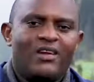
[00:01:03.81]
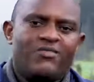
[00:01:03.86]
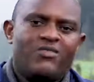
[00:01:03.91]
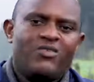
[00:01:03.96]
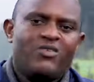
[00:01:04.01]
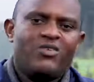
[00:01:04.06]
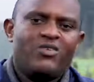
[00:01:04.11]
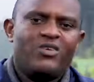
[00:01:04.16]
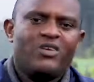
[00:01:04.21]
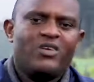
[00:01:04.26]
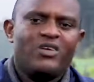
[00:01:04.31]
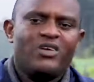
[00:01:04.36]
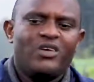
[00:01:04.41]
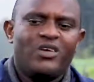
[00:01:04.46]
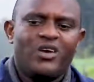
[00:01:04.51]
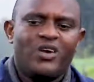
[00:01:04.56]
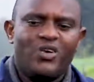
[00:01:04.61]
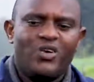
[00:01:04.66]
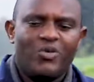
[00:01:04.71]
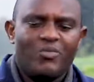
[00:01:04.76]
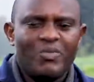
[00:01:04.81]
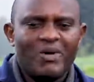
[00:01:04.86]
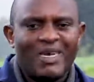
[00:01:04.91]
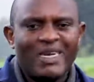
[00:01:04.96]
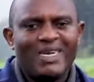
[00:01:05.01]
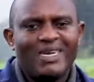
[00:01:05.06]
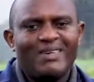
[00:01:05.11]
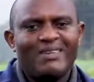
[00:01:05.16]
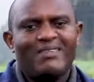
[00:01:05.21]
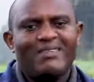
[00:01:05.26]
therefore, on
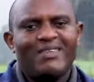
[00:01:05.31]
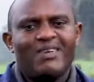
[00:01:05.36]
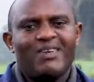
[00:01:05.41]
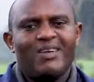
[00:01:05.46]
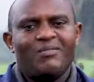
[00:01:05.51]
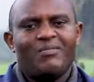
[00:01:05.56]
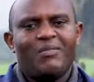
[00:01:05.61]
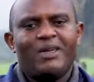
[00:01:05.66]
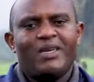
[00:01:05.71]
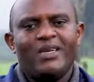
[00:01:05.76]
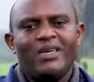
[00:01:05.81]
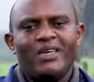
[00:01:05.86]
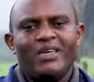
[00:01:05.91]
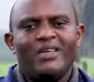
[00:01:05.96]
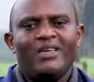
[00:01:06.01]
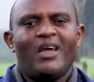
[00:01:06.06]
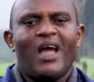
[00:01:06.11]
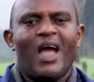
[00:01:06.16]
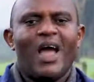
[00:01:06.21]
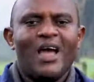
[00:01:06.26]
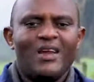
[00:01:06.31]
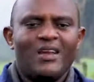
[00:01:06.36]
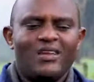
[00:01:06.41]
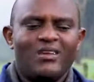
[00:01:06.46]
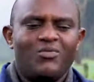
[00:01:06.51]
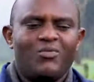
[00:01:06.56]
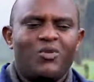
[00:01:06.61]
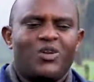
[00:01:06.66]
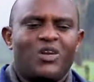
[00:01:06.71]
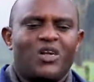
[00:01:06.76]
matters that pertain
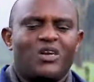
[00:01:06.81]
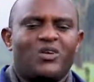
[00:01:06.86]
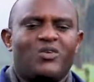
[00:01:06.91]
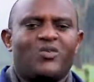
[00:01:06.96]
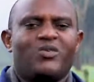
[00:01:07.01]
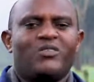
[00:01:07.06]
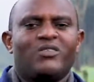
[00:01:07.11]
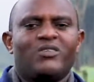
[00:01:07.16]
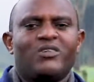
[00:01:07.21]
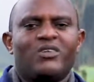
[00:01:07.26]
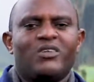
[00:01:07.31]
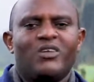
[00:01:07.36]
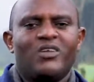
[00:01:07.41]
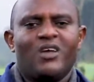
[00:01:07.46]
Irish potatoes,